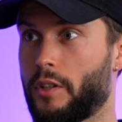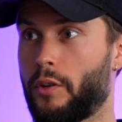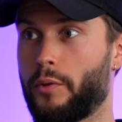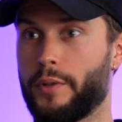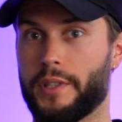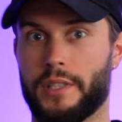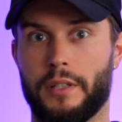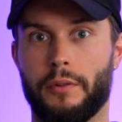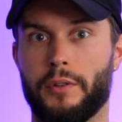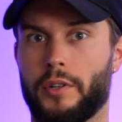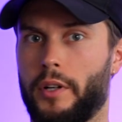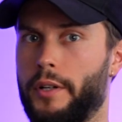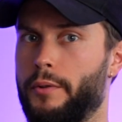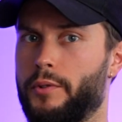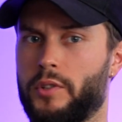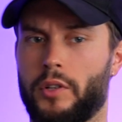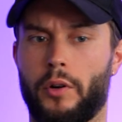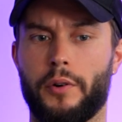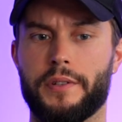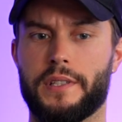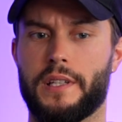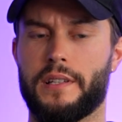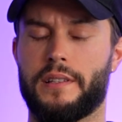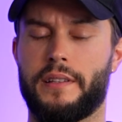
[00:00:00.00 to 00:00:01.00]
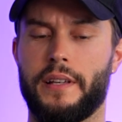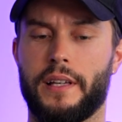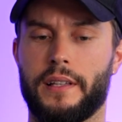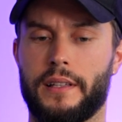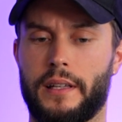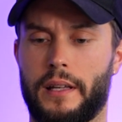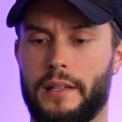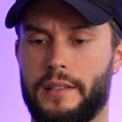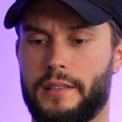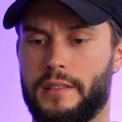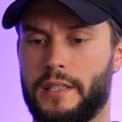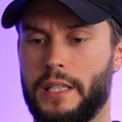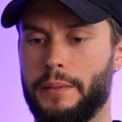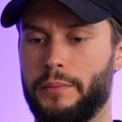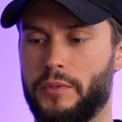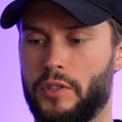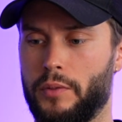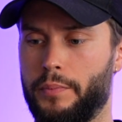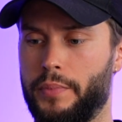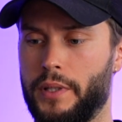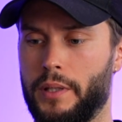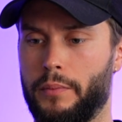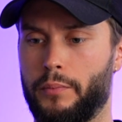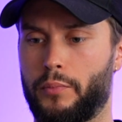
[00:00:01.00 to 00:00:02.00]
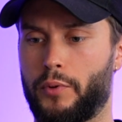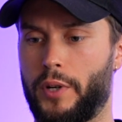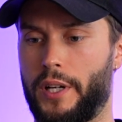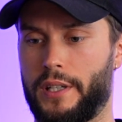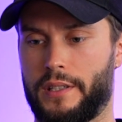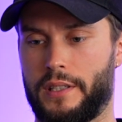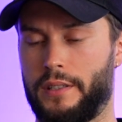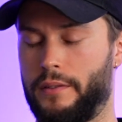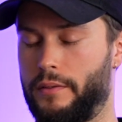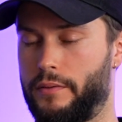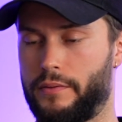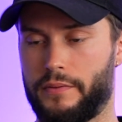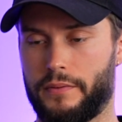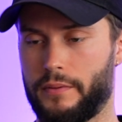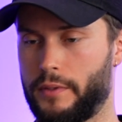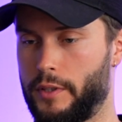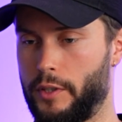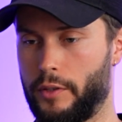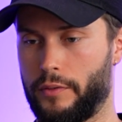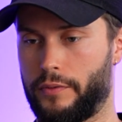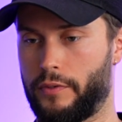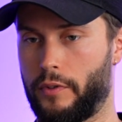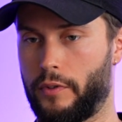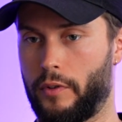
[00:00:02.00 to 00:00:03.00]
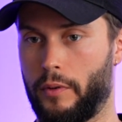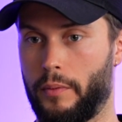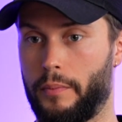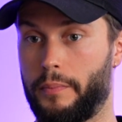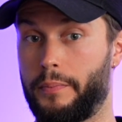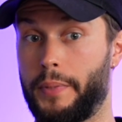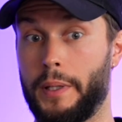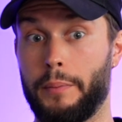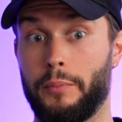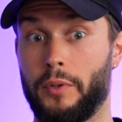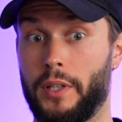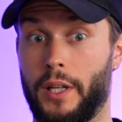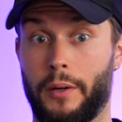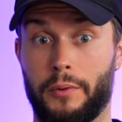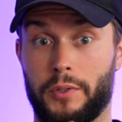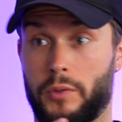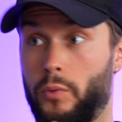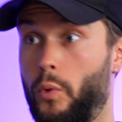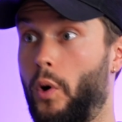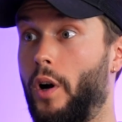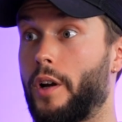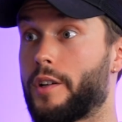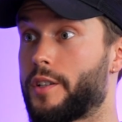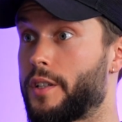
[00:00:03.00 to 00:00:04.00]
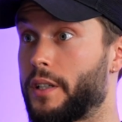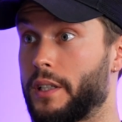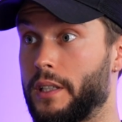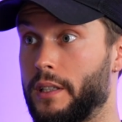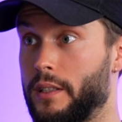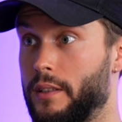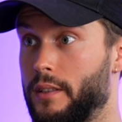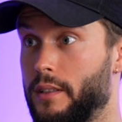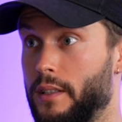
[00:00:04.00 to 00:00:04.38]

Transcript: always it was always this thing that seemed to be impressive, you know, for people that was watching it.